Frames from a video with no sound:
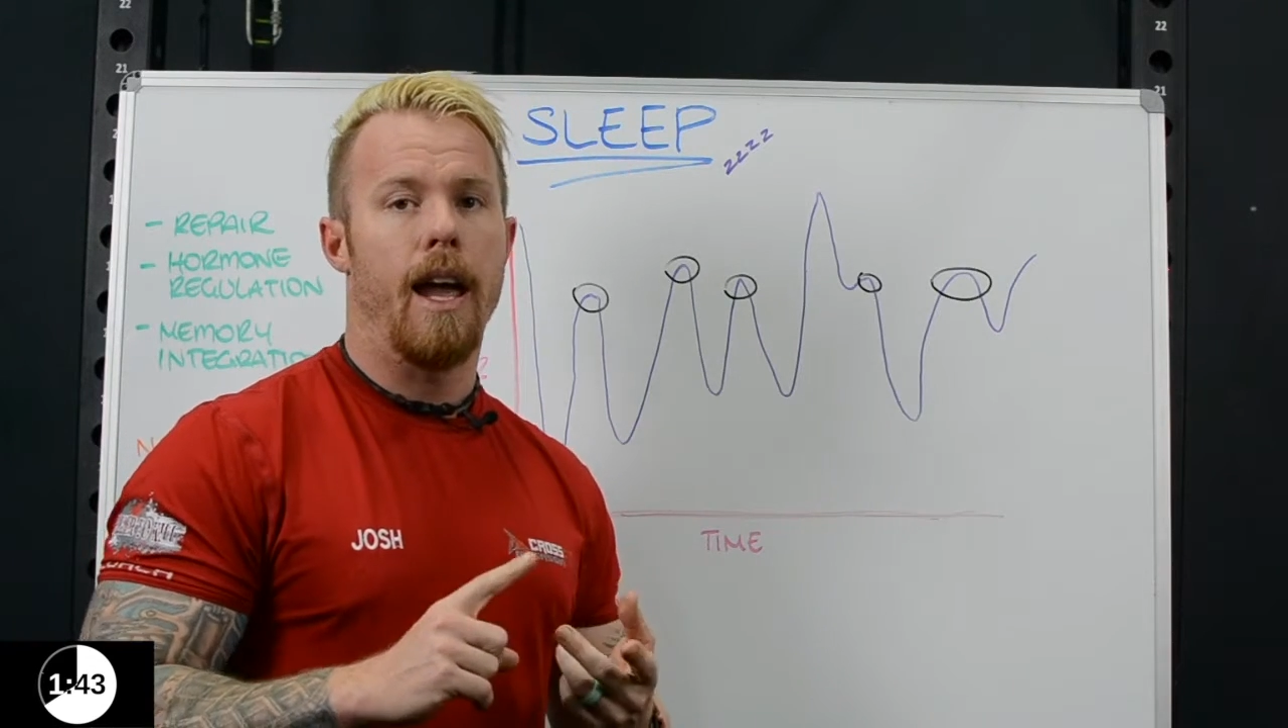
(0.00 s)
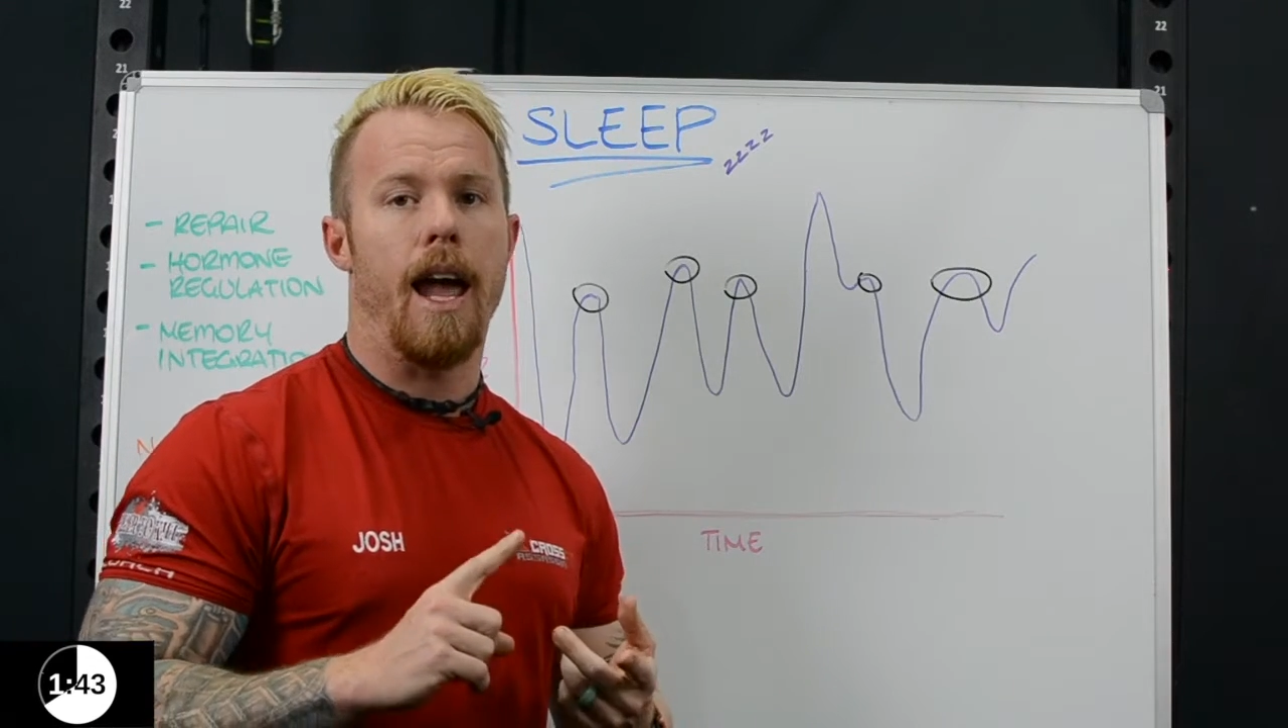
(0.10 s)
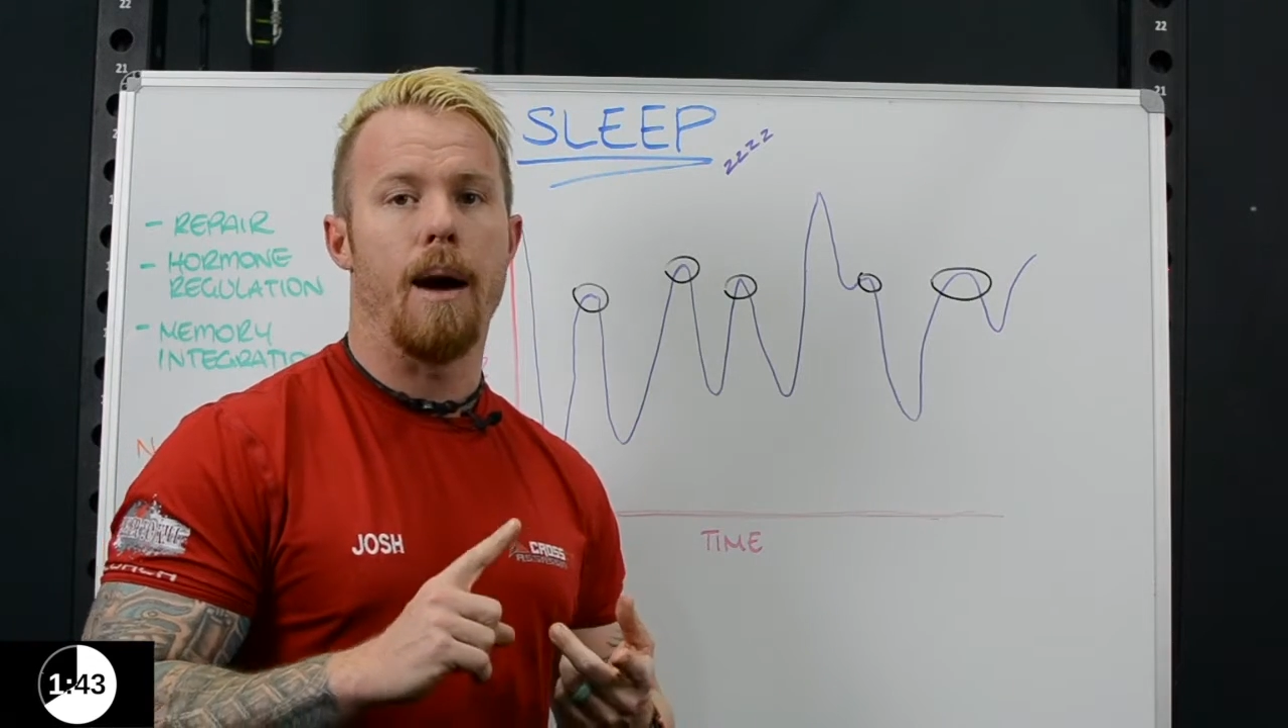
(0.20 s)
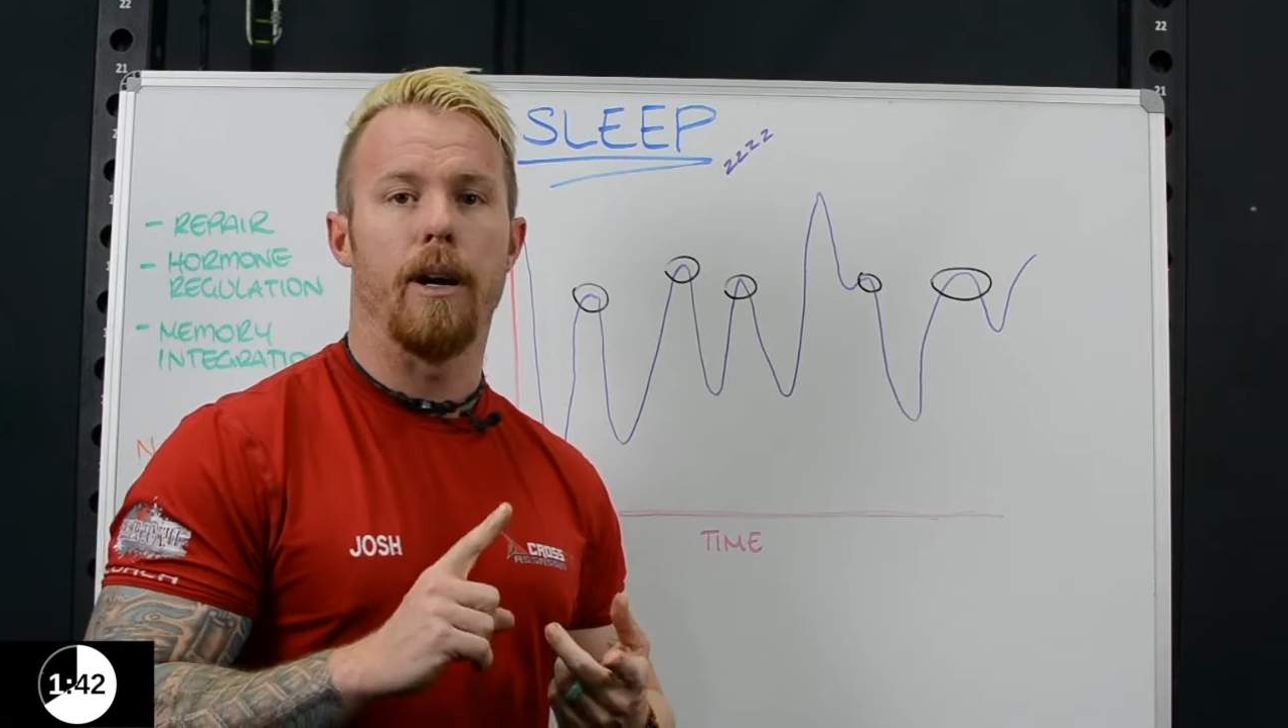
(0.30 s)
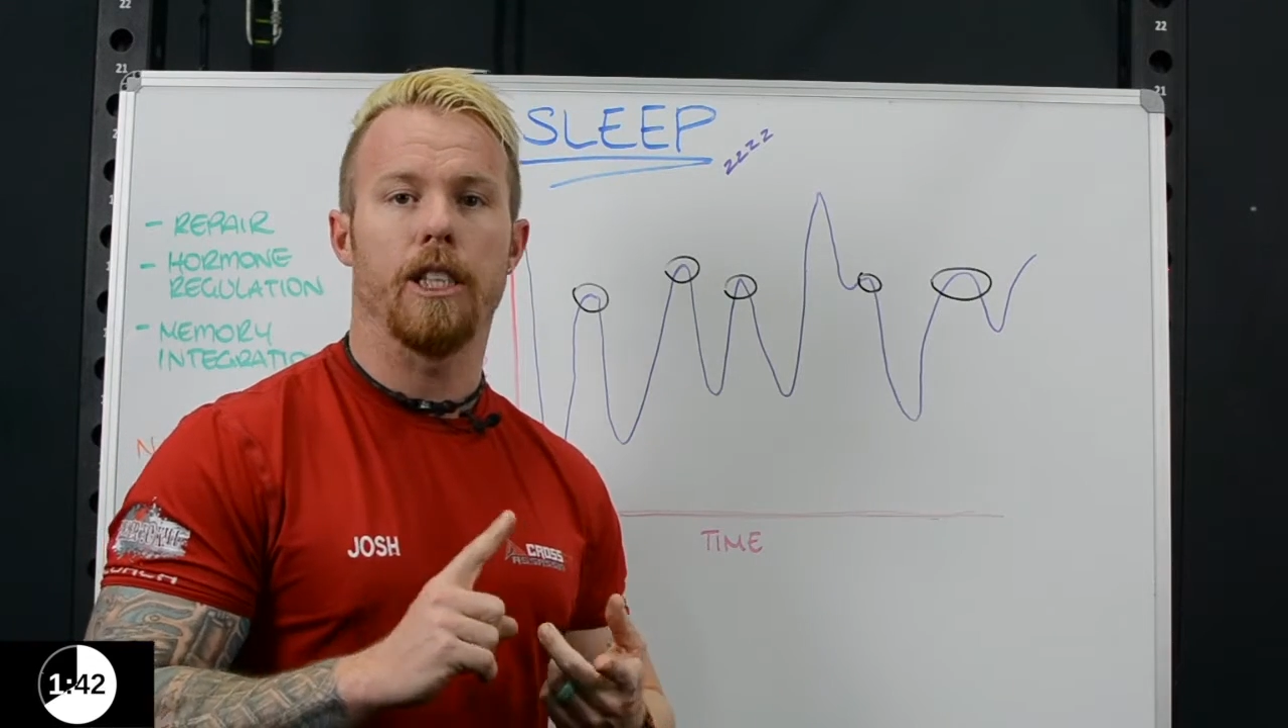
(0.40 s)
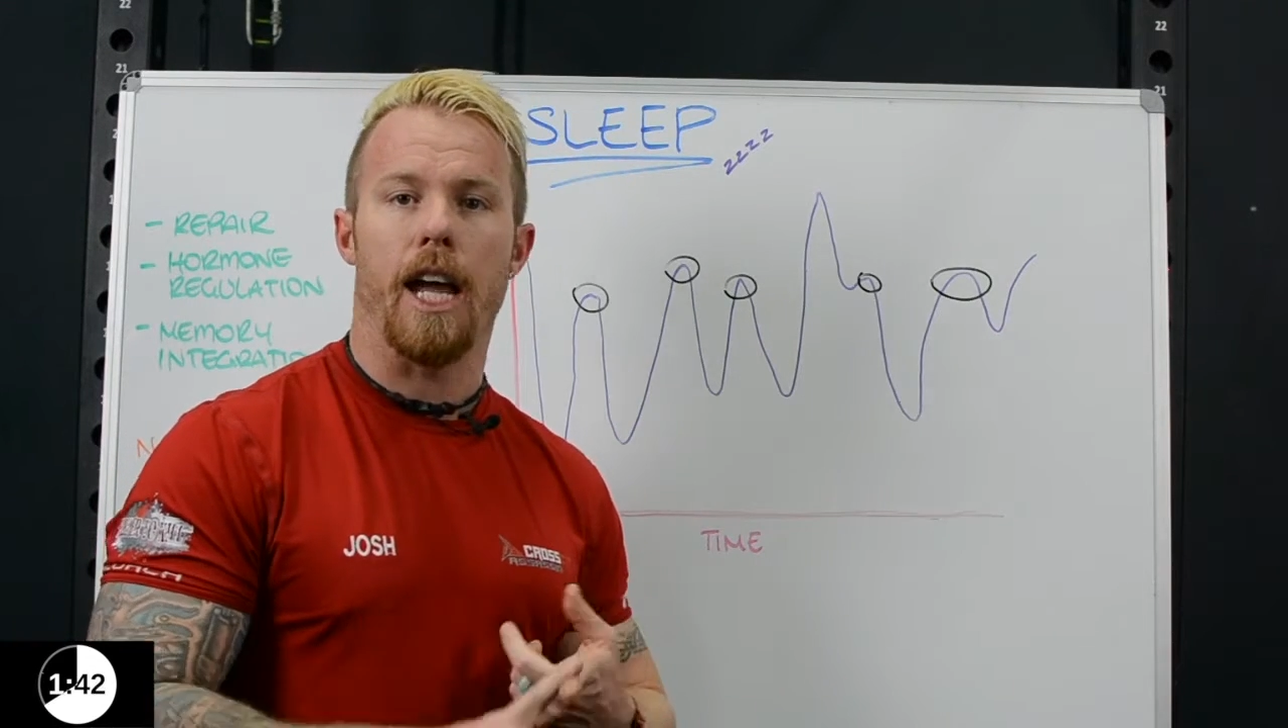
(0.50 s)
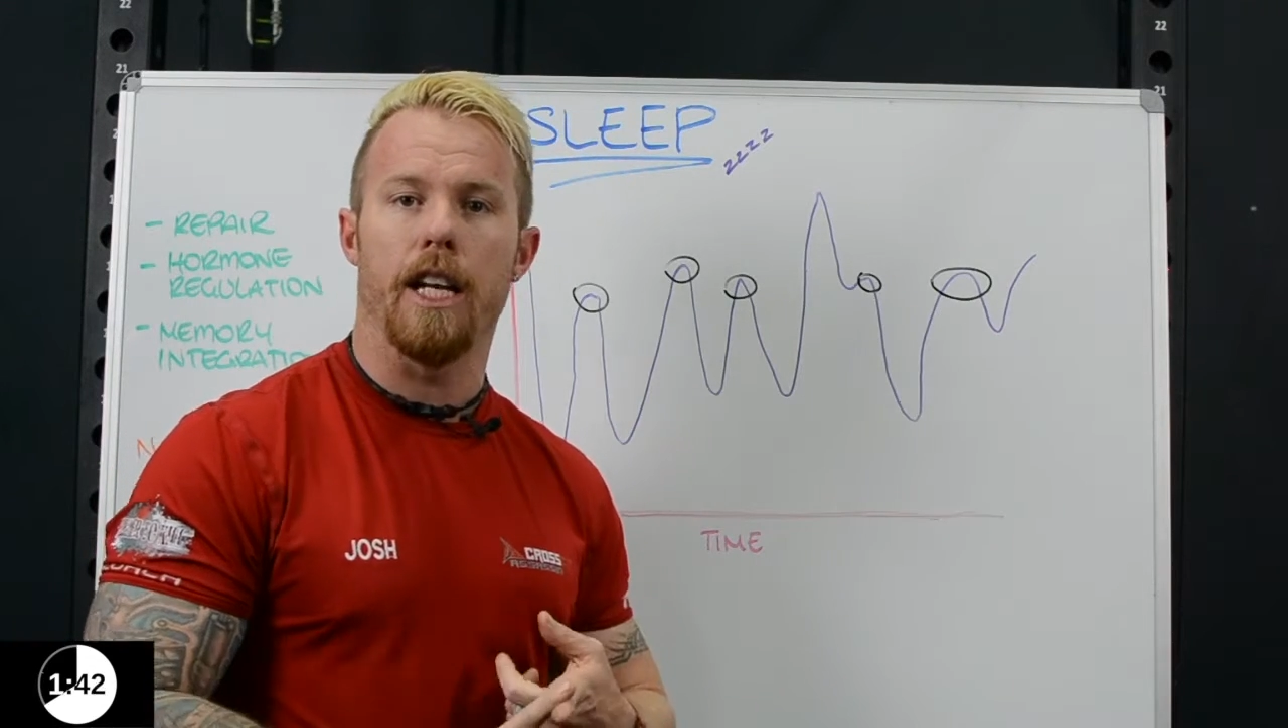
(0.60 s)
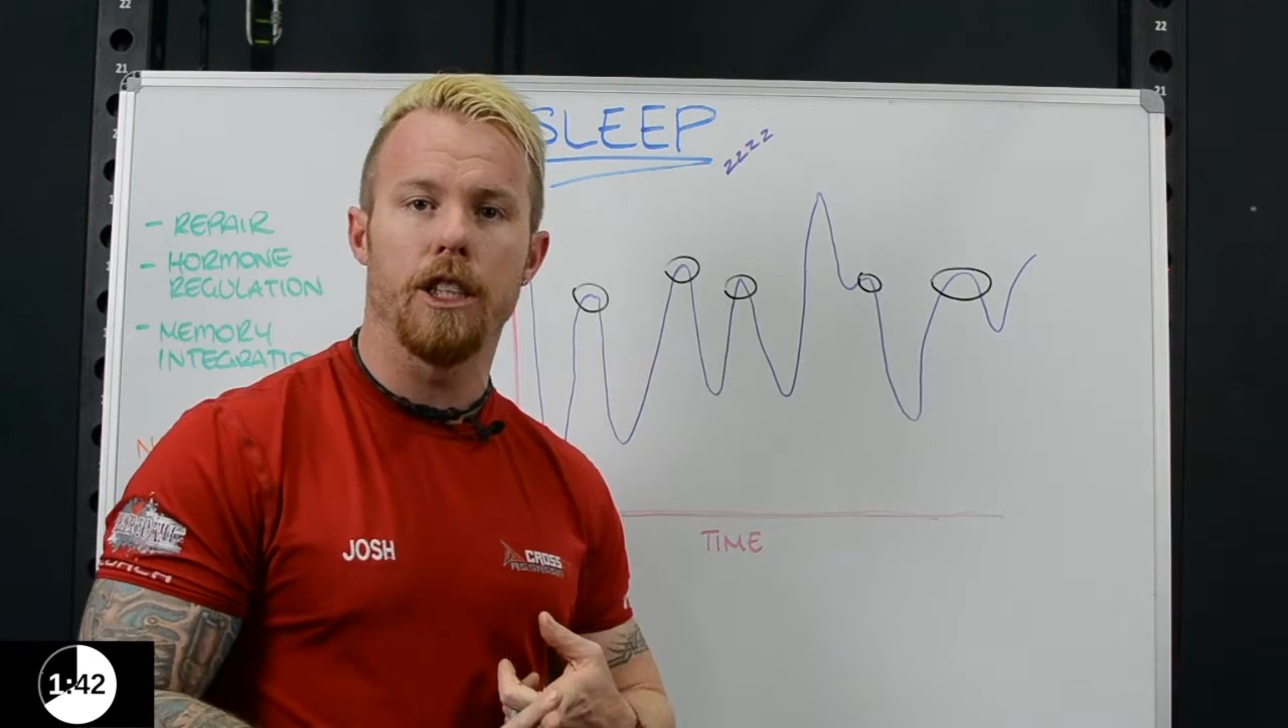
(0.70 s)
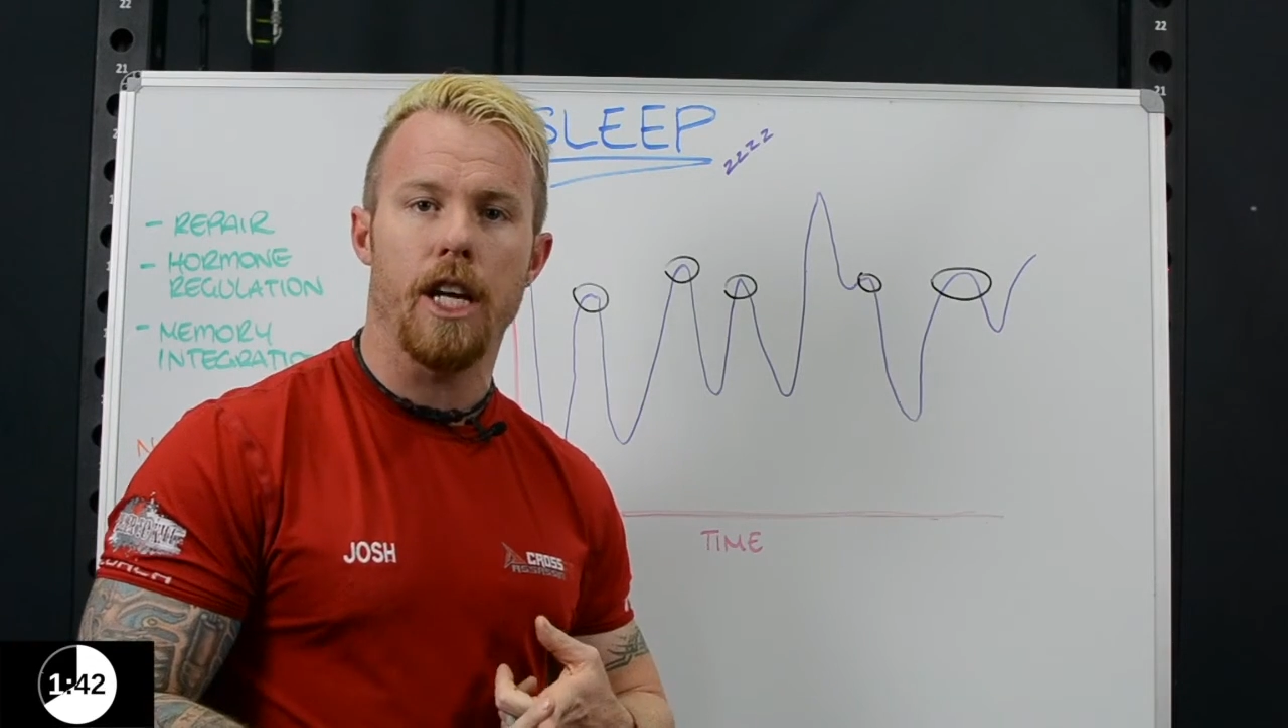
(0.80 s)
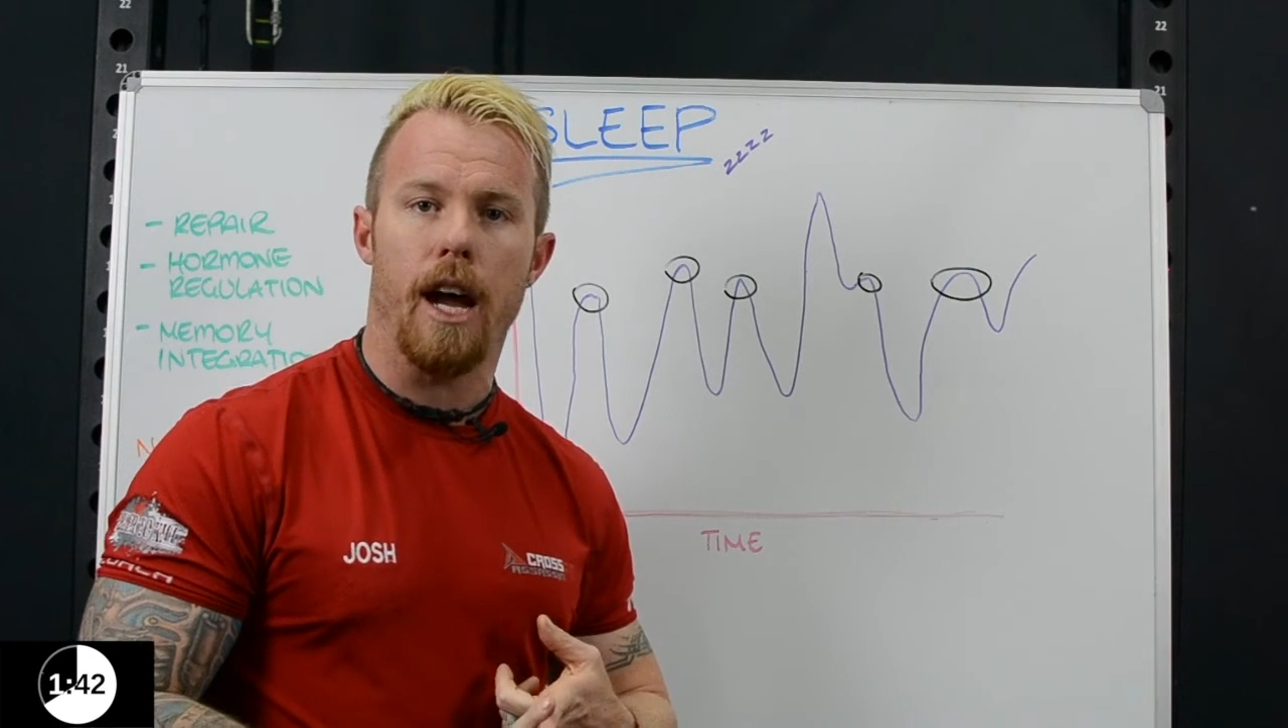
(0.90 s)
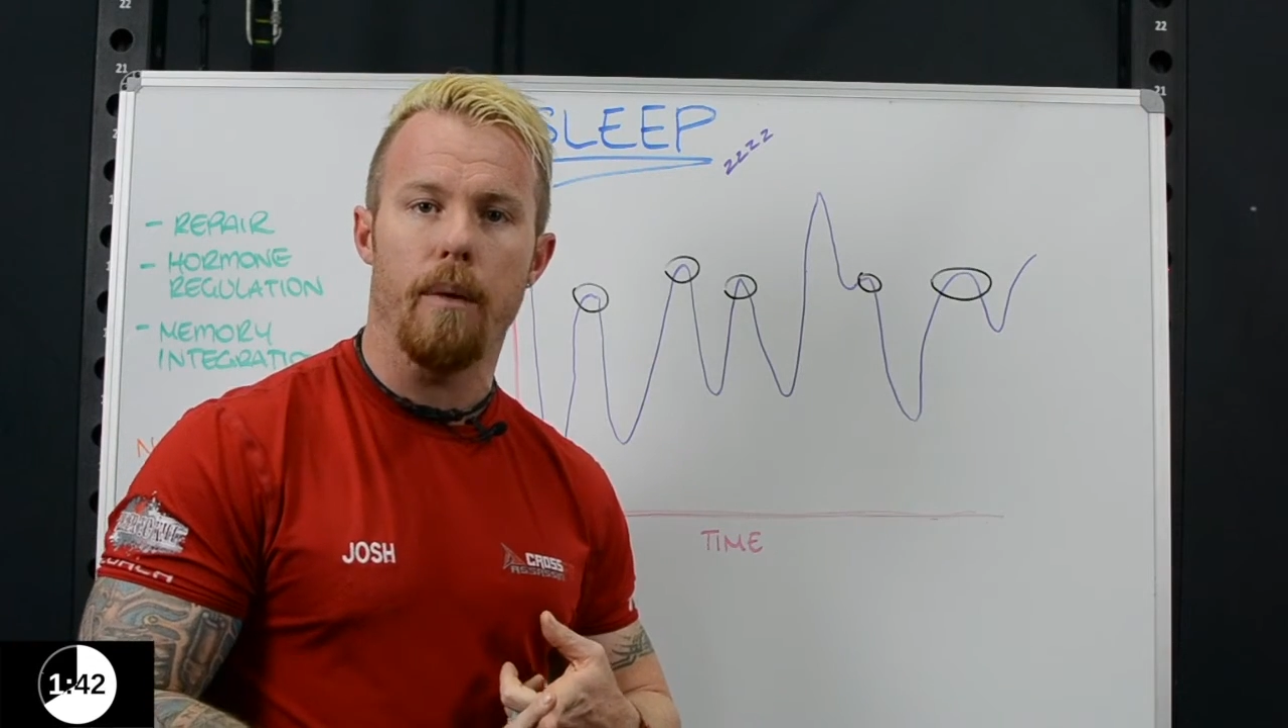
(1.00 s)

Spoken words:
how much energy